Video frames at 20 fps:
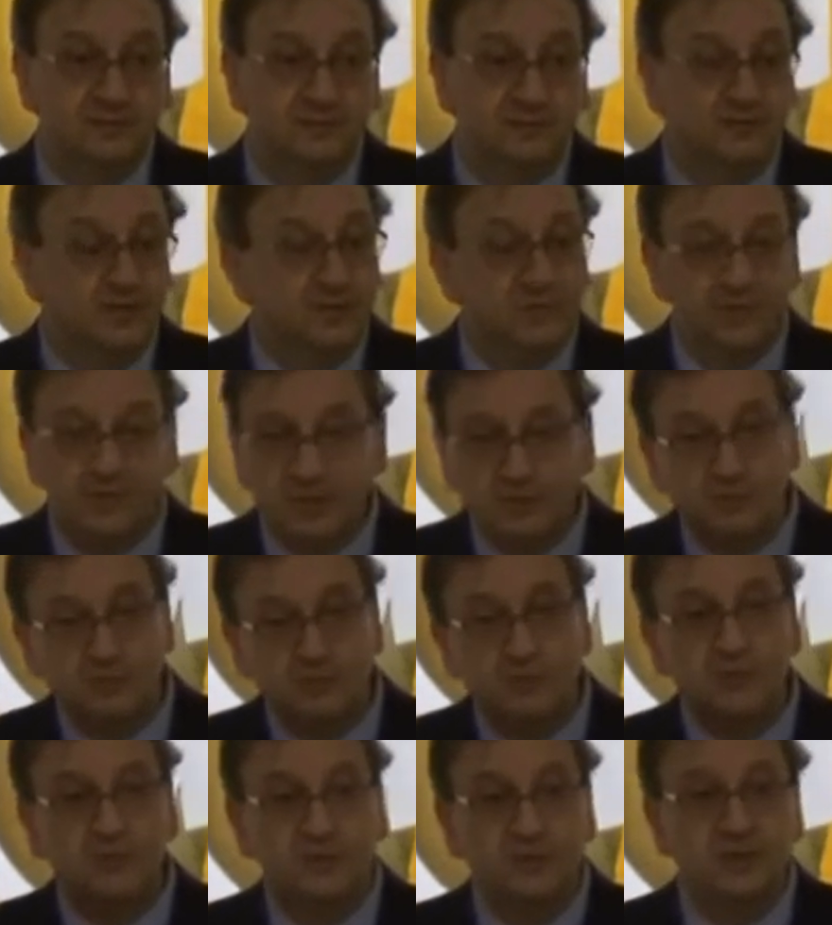
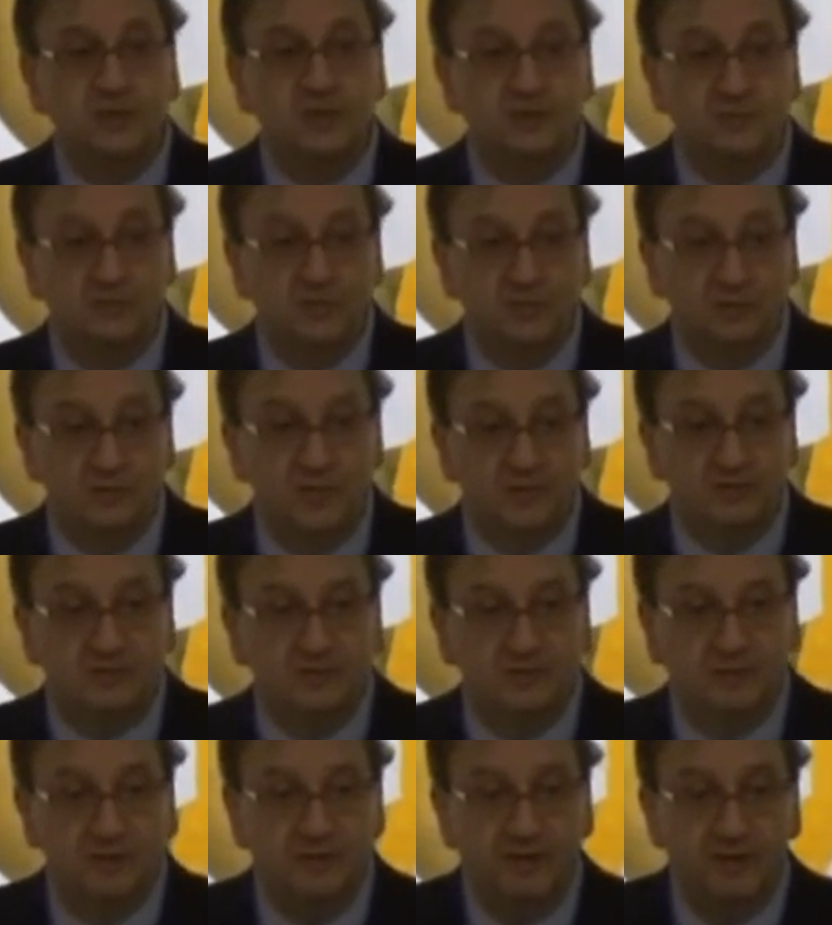Sometimes we treat them for a
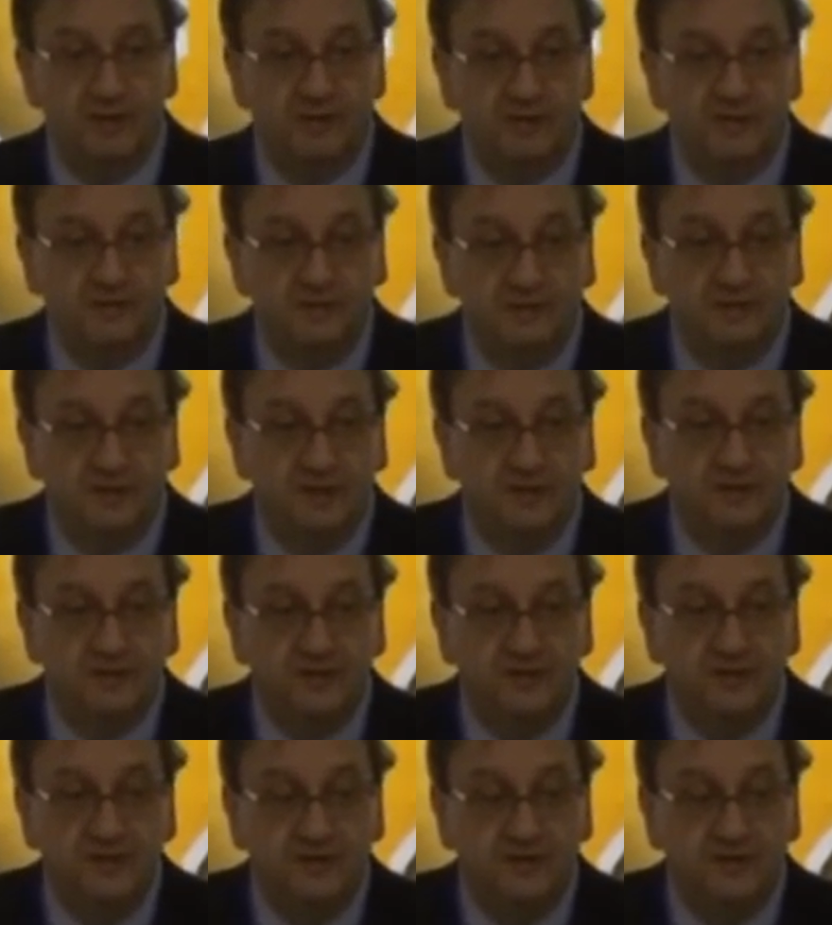month. Huh?